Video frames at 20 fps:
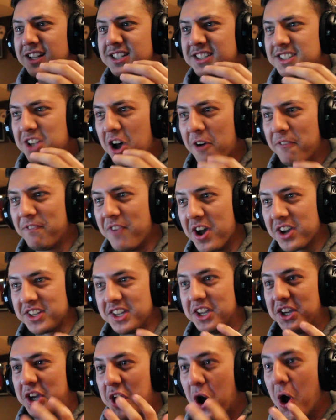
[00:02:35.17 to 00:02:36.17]
it is so
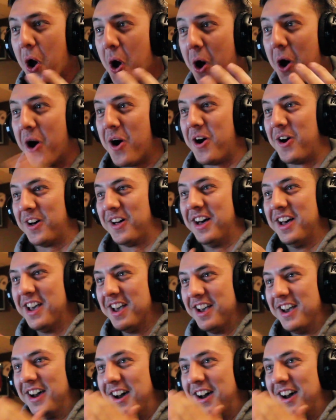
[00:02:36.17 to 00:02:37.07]
fucking cool!